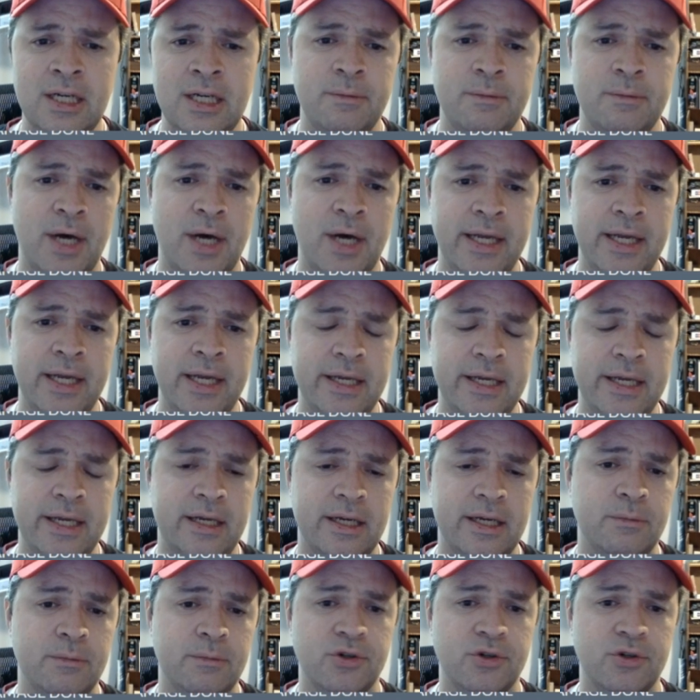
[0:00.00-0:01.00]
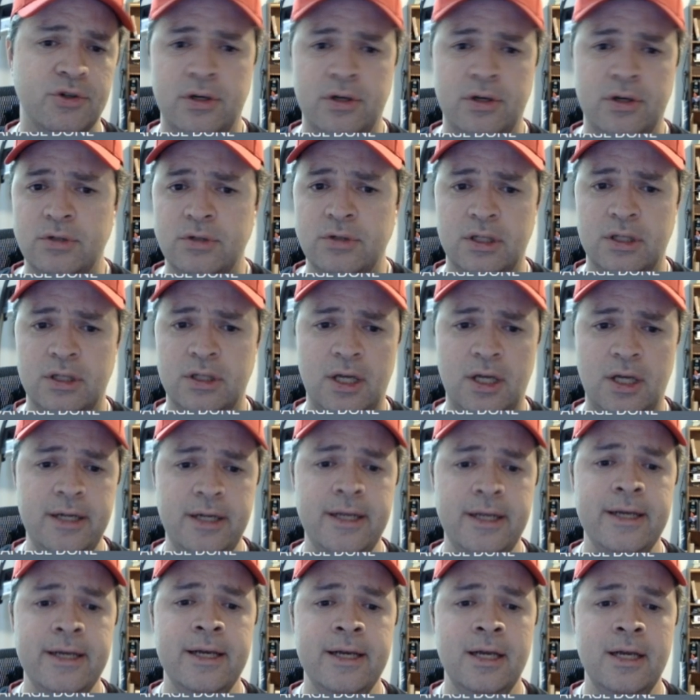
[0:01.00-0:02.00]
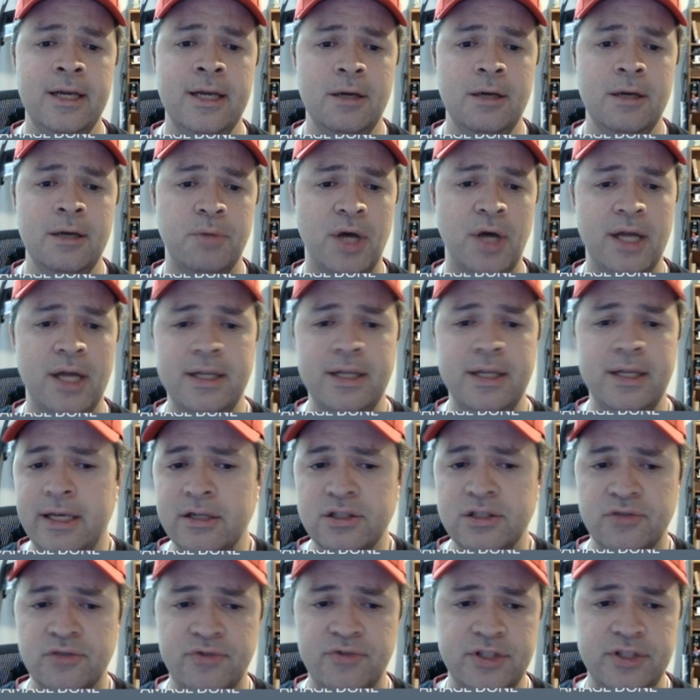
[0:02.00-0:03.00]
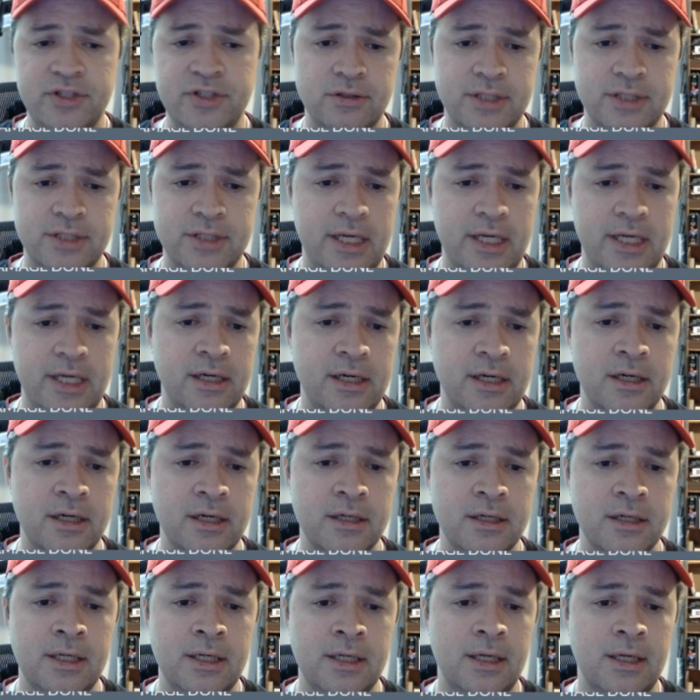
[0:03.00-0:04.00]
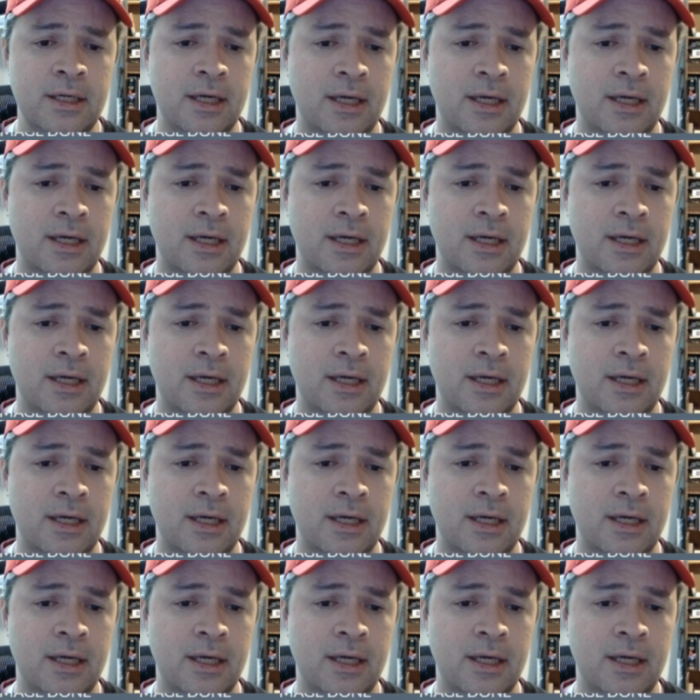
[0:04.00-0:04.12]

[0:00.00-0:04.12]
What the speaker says: Pike, Moreau, Talon. But here's the results here.